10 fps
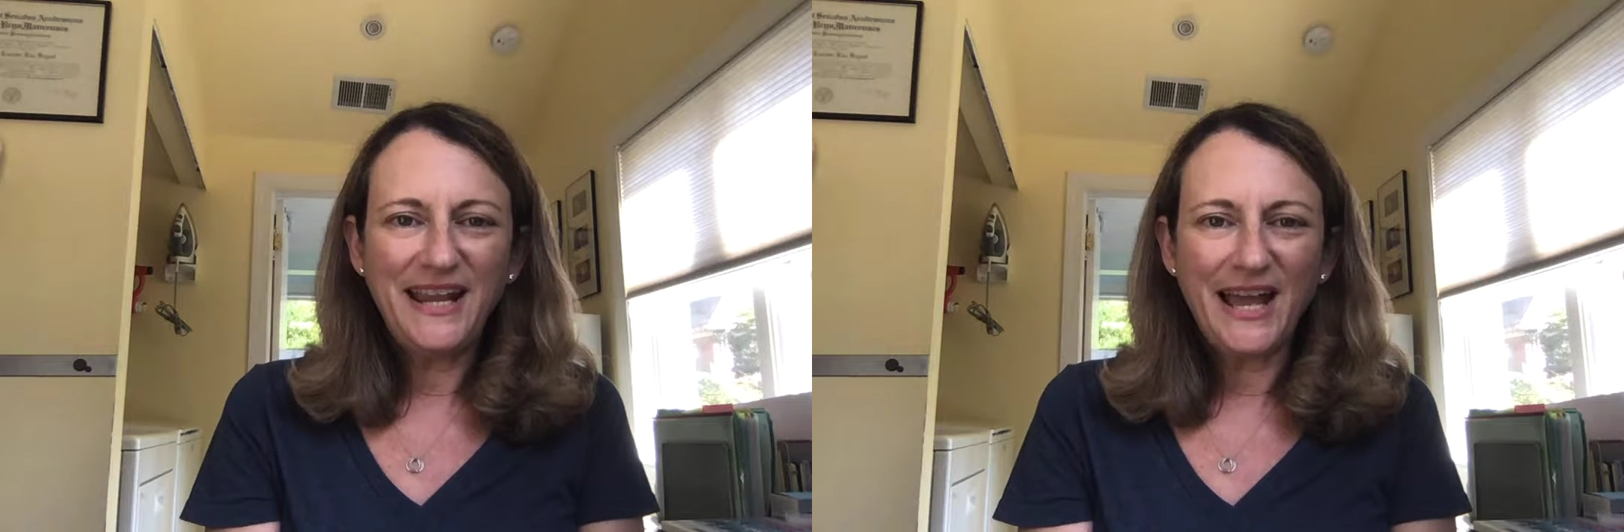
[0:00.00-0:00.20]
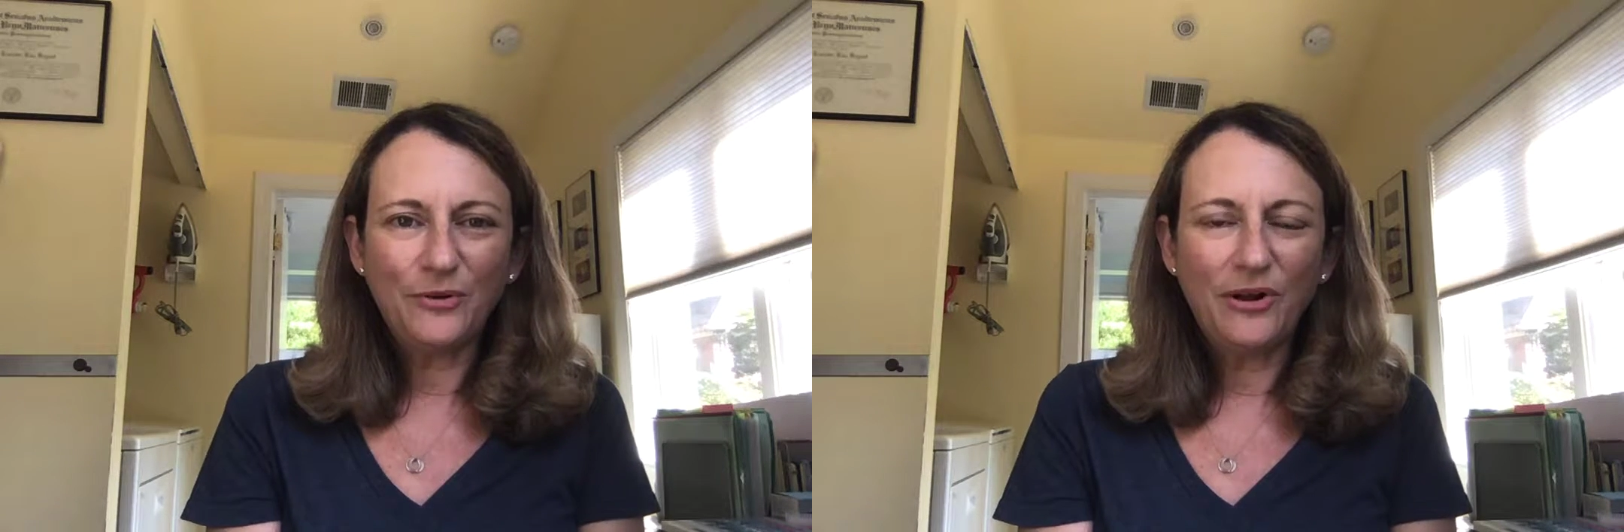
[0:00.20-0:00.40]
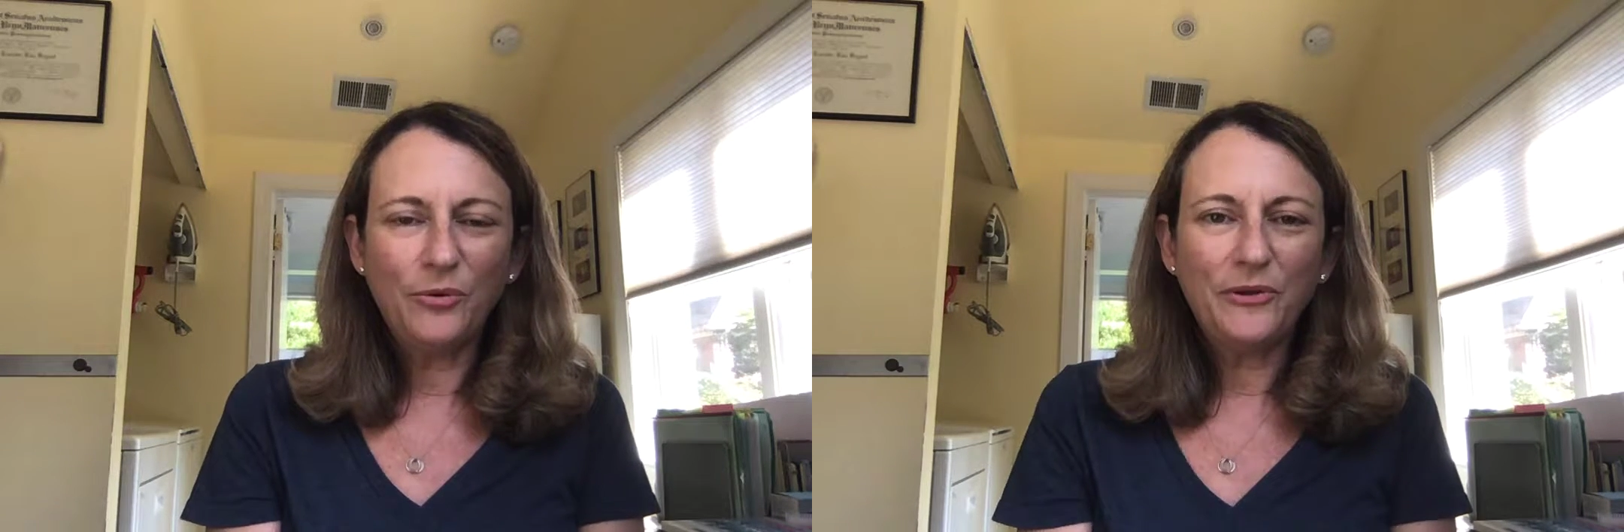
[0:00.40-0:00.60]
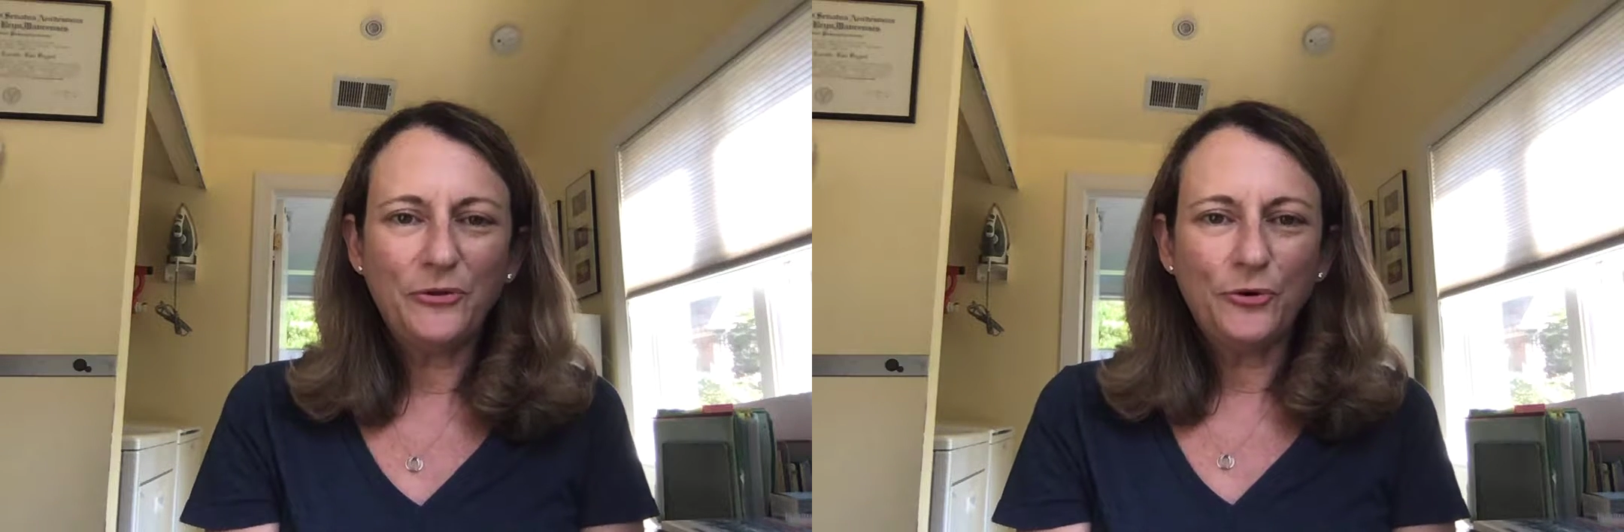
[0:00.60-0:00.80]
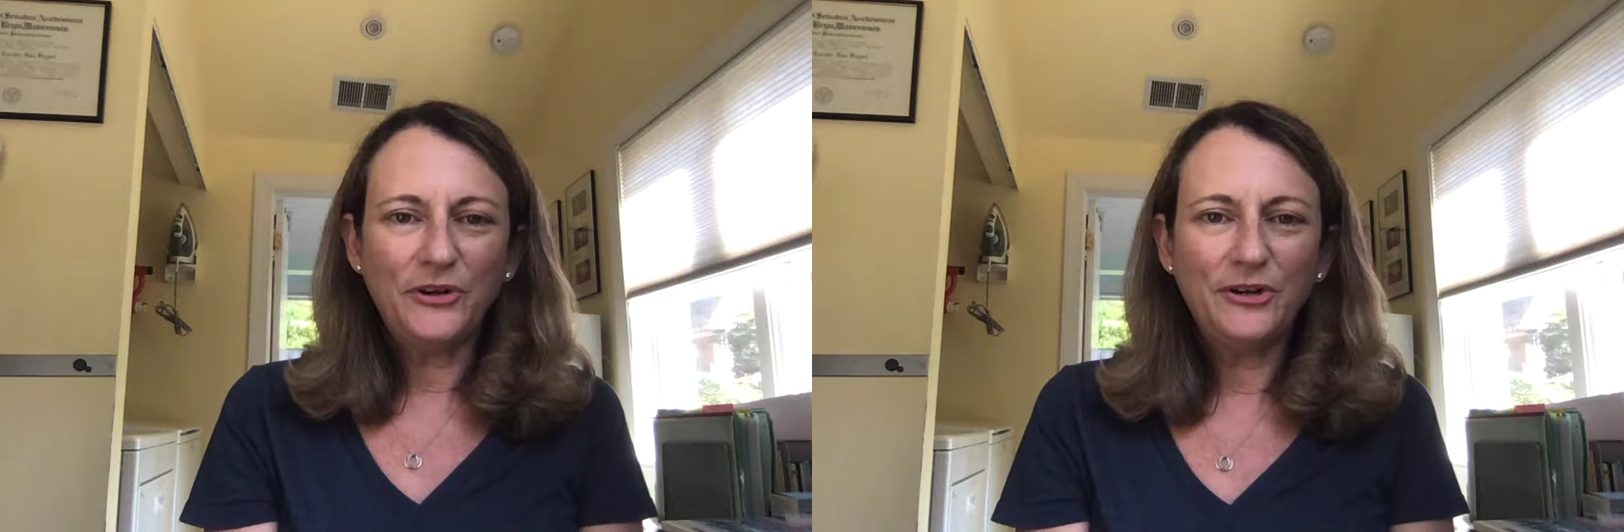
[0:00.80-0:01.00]
Catterall with
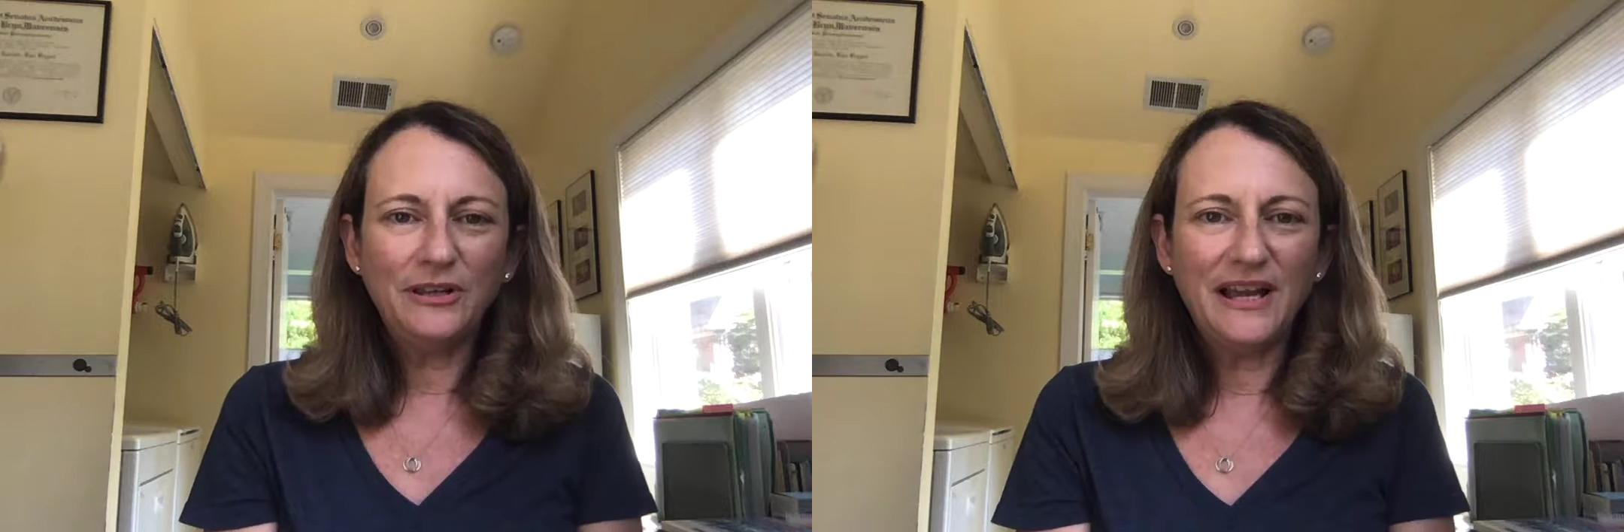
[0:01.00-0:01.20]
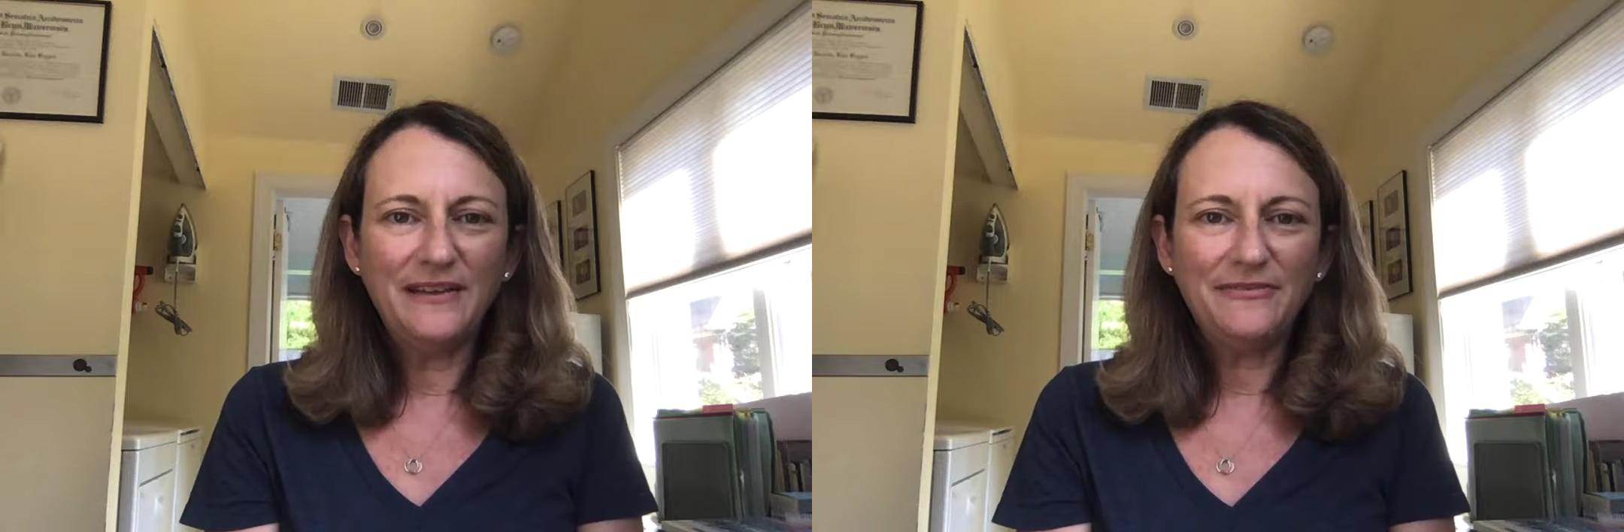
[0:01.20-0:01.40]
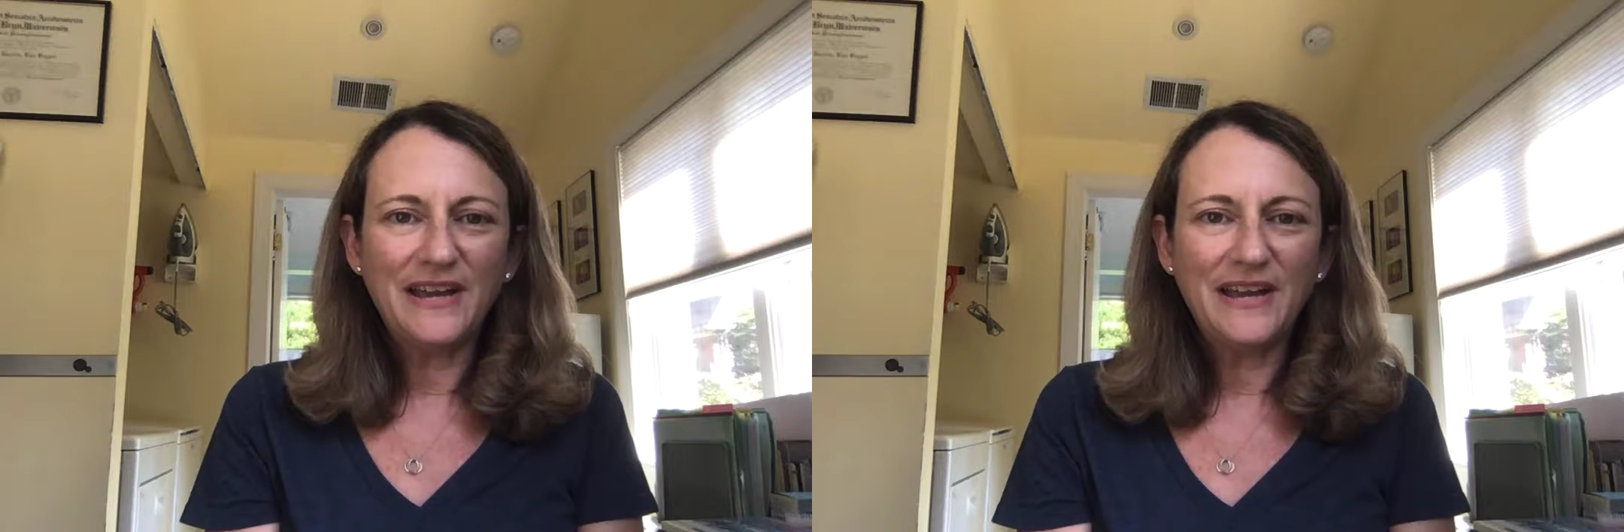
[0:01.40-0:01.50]
Order Your Life,